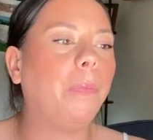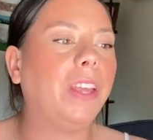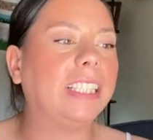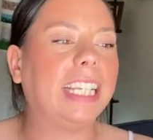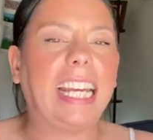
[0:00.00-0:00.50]

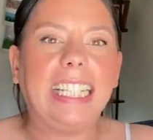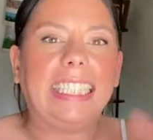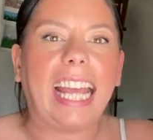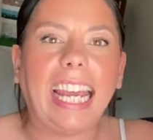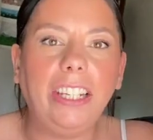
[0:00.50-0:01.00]
It's a
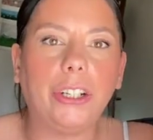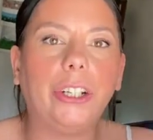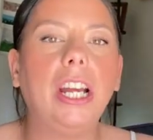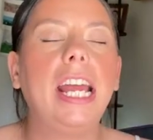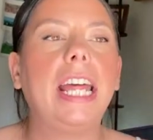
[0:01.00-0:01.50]

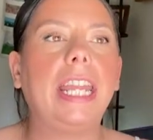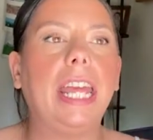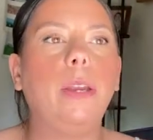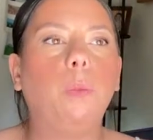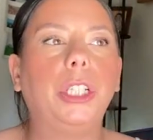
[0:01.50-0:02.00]
container
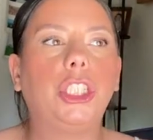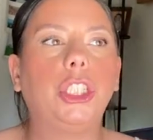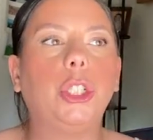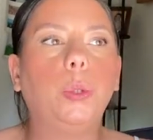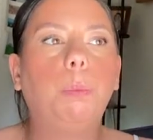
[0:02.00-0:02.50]
in which
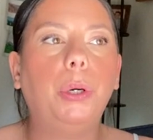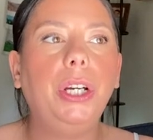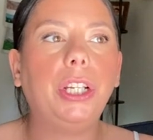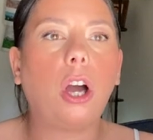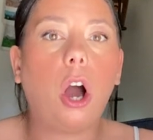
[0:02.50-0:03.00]
you
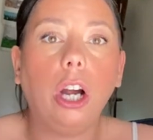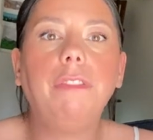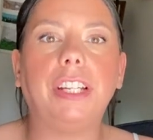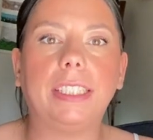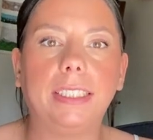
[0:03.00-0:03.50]
put
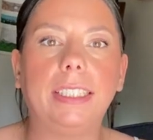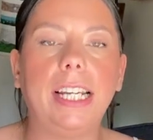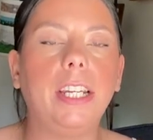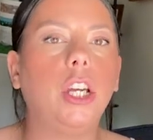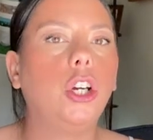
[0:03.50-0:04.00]
harvests
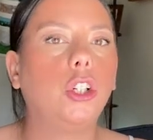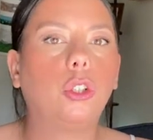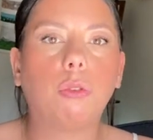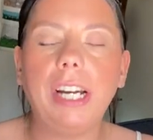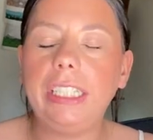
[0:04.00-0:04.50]
in,
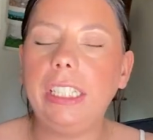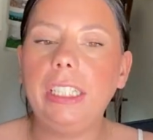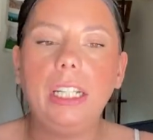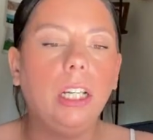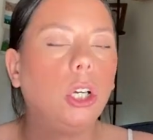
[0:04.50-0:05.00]

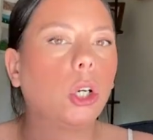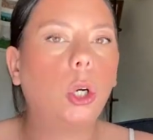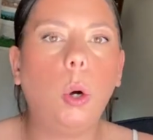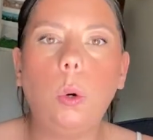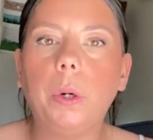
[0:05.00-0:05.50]
grain,
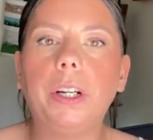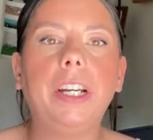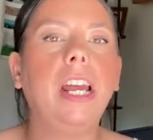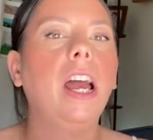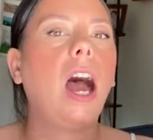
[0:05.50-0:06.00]

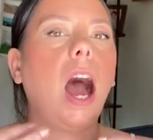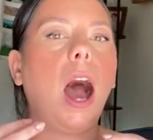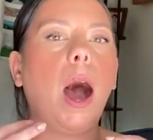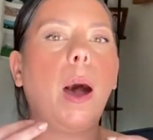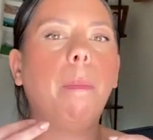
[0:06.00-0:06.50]
corn,
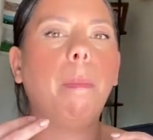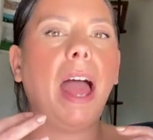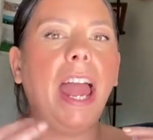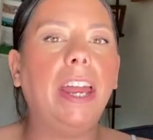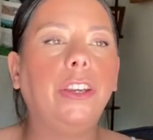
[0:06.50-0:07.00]

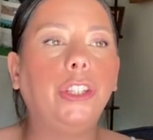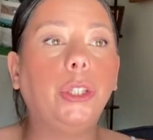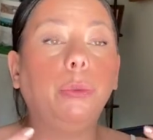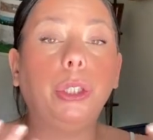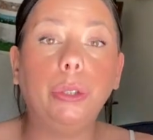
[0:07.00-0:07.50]
and
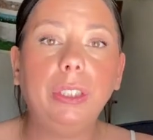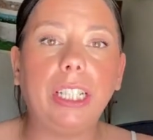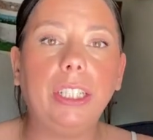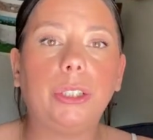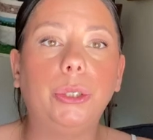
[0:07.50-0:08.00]
you use
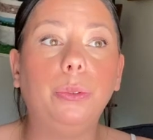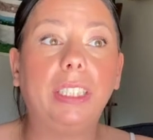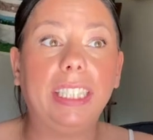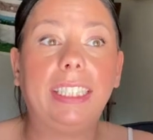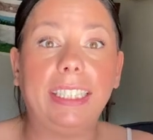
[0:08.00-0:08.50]
it to
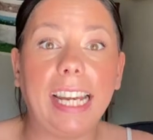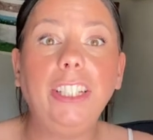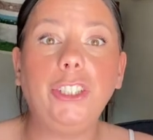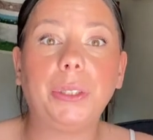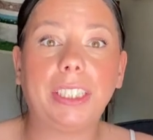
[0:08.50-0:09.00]

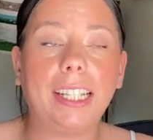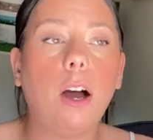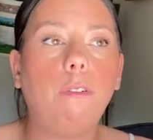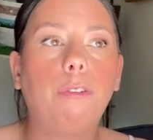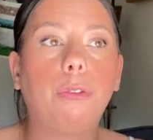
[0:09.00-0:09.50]
sustain
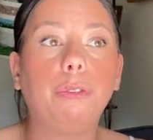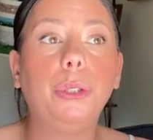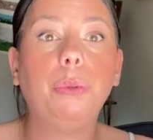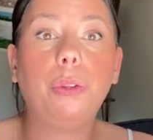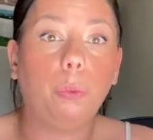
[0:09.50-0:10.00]
yourself
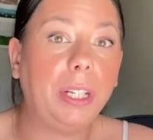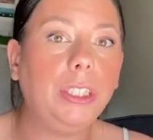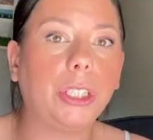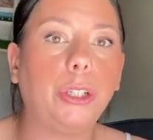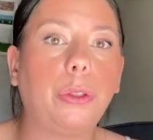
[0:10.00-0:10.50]
through the
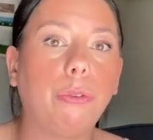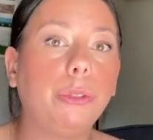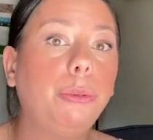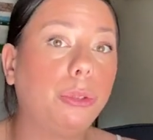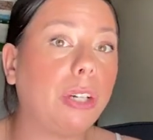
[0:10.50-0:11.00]
winter,
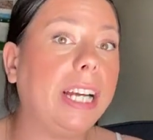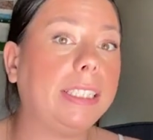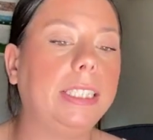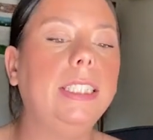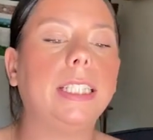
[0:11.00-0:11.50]
through dry
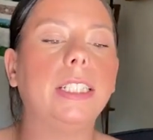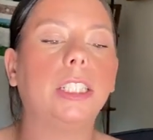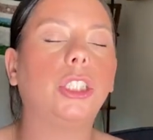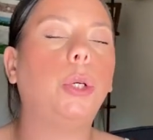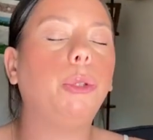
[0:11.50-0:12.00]
seasons.
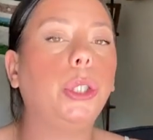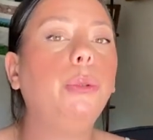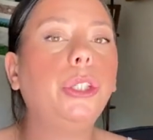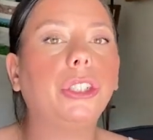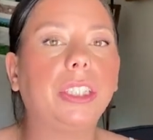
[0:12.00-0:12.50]
And so
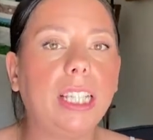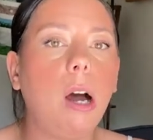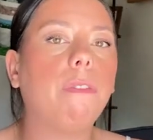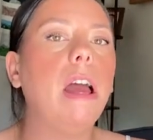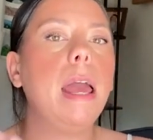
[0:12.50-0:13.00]
you
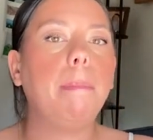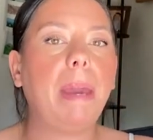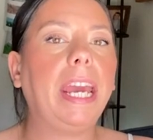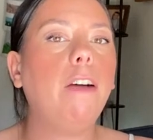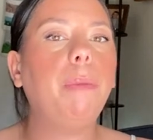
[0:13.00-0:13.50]
yourself
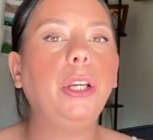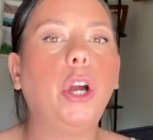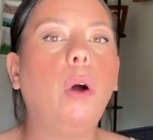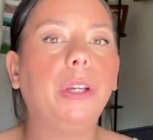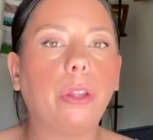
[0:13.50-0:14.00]
may have been
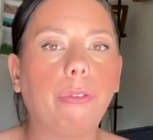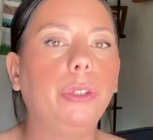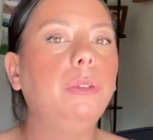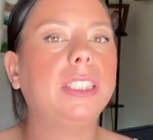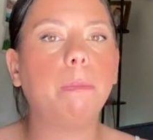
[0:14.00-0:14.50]
going
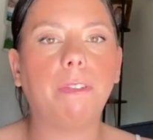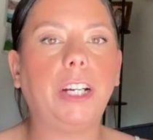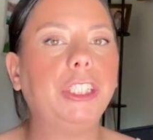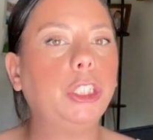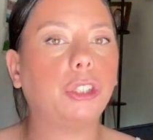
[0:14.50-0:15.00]
through some
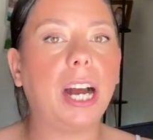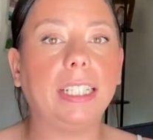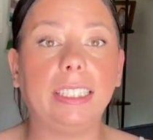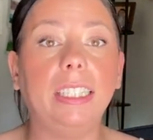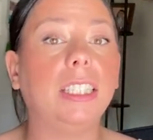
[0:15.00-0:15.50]
very dry
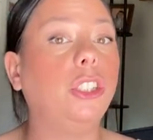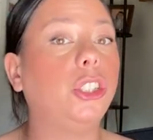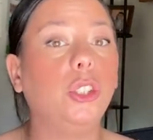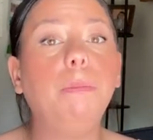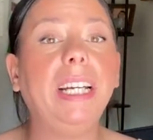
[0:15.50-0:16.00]

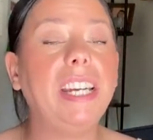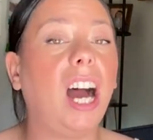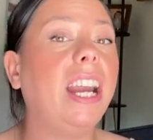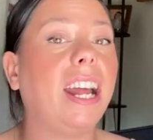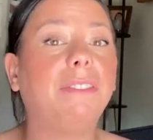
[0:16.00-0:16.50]
seasons. You might
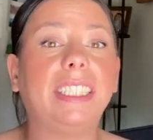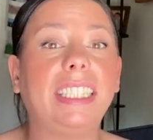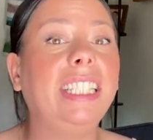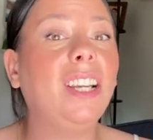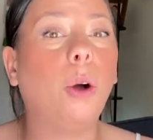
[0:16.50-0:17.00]
not have
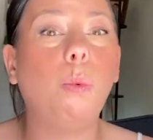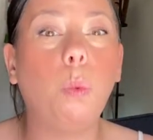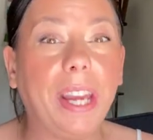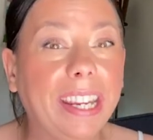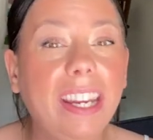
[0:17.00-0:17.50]
seen a
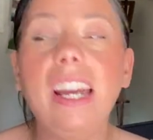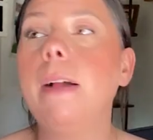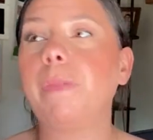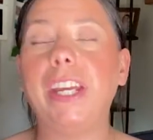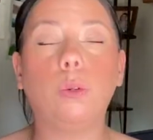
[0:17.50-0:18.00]
win
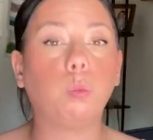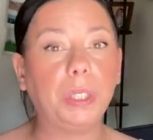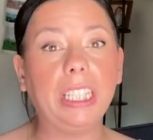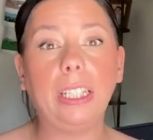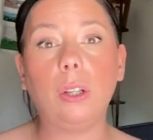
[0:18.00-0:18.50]
in a
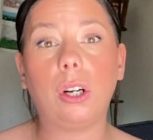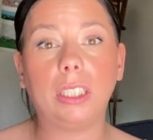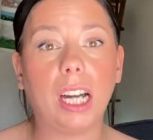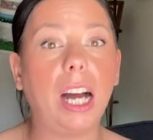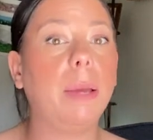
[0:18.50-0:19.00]
really long
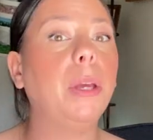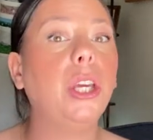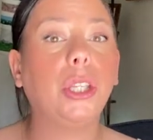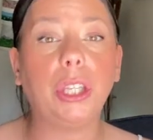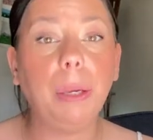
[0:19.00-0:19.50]
time.
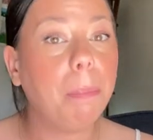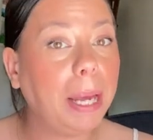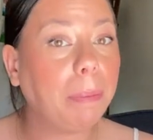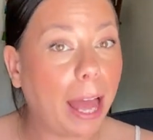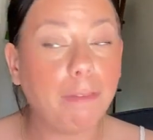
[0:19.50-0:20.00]
It
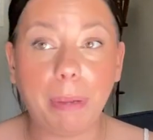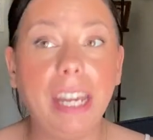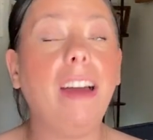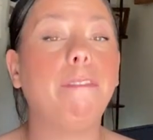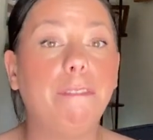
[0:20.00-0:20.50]
might have
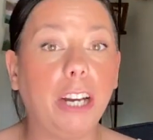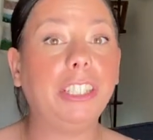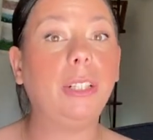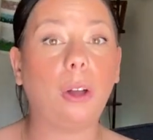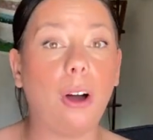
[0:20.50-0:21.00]
been a
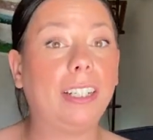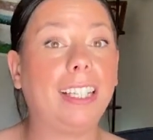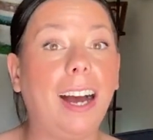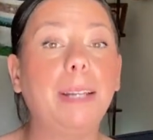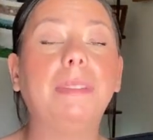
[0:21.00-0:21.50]
very long
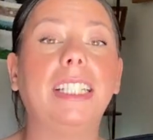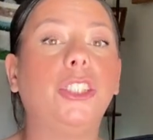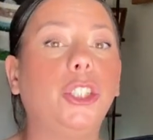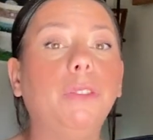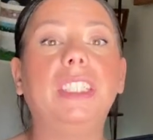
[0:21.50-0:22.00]
time
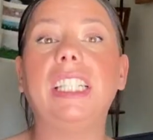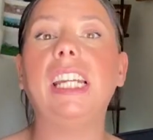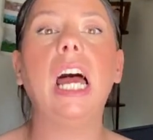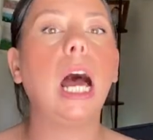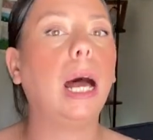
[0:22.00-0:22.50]
since you've
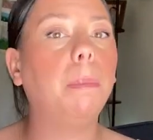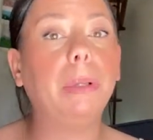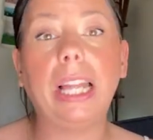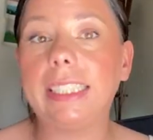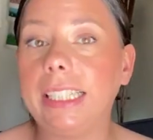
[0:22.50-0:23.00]
seen a
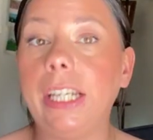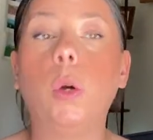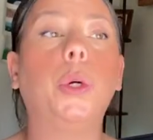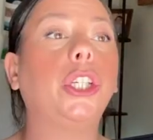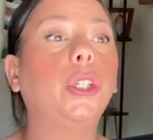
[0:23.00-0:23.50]
blessing
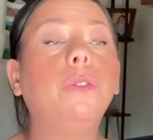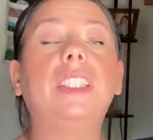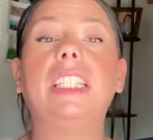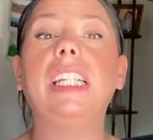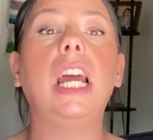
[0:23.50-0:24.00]
or you've
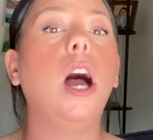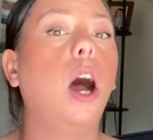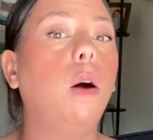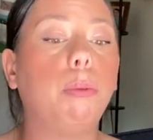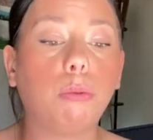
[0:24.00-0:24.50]
seen
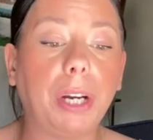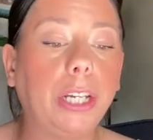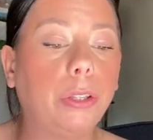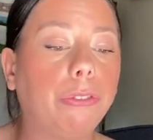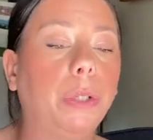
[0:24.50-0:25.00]
a
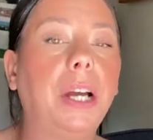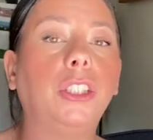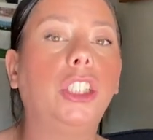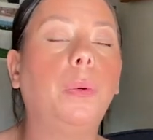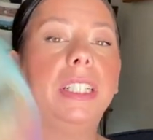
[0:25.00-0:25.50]
breakthrough.
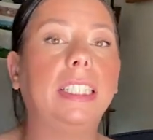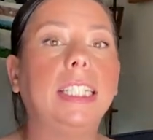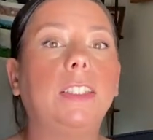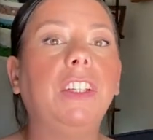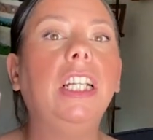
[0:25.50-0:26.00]
And so it's
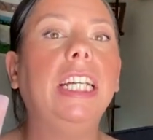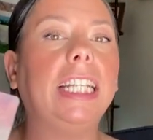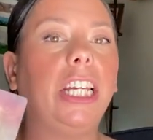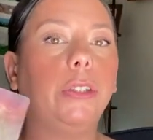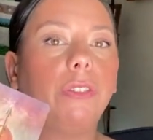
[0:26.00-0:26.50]
this feeling
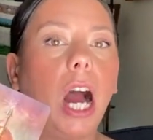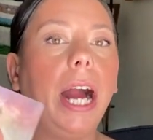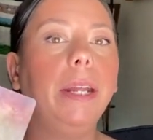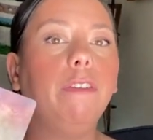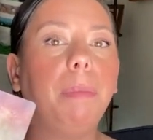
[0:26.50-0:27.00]
that you've
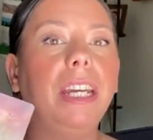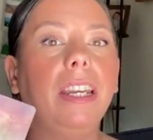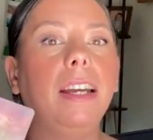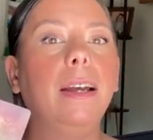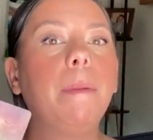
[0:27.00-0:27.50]
kind of
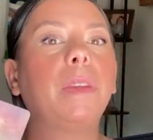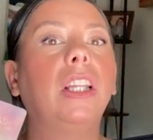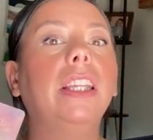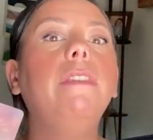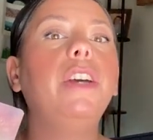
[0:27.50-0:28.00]
been
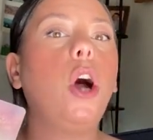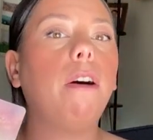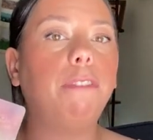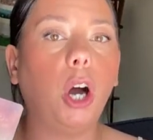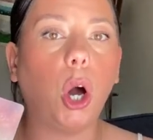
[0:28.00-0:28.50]
living
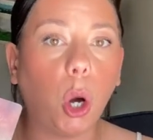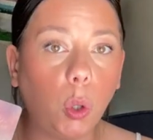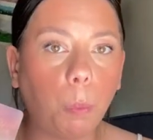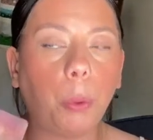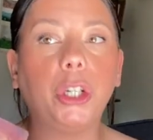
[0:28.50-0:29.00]
off a
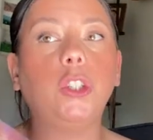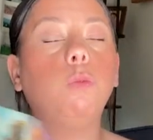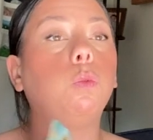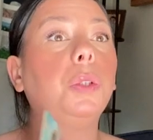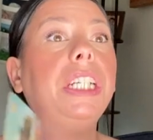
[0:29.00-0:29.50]
hope, or
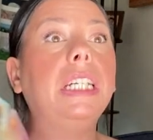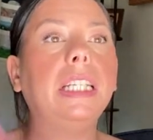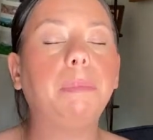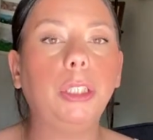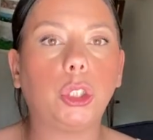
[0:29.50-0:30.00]
you've
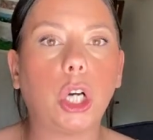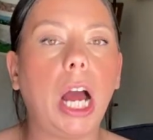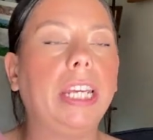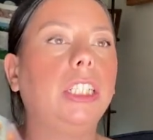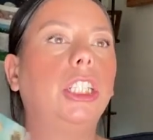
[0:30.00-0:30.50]
really been
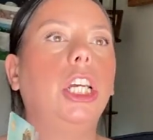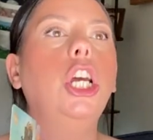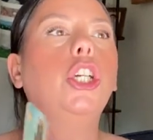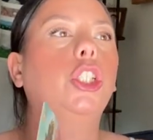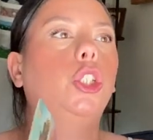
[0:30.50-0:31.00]
trying to
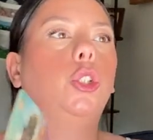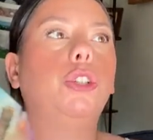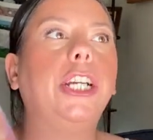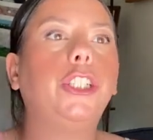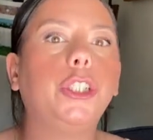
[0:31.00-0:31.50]

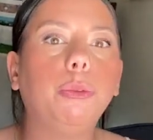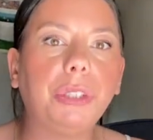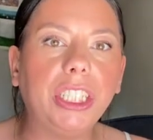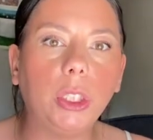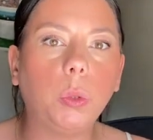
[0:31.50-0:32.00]
stretch your
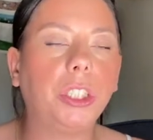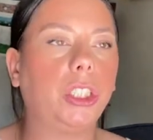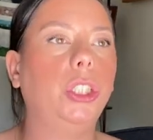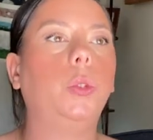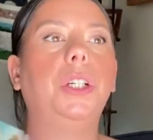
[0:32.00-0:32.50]

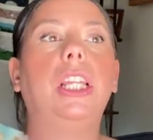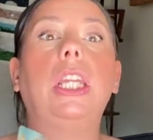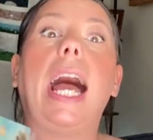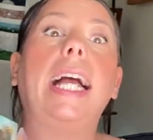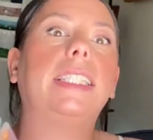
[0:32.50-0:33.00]
resources, or the
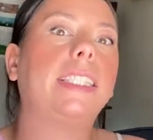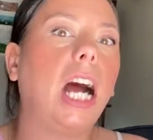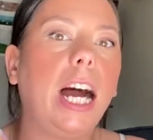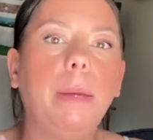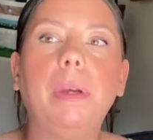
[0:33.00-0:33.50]
last
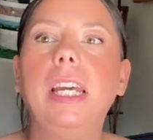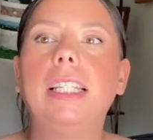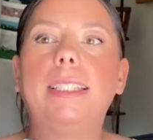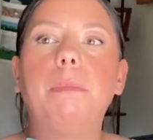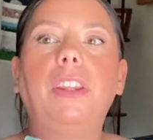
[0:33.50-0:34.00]
time
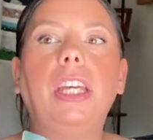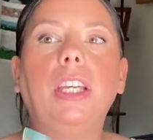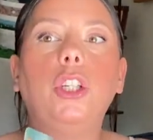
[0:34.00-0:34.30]
something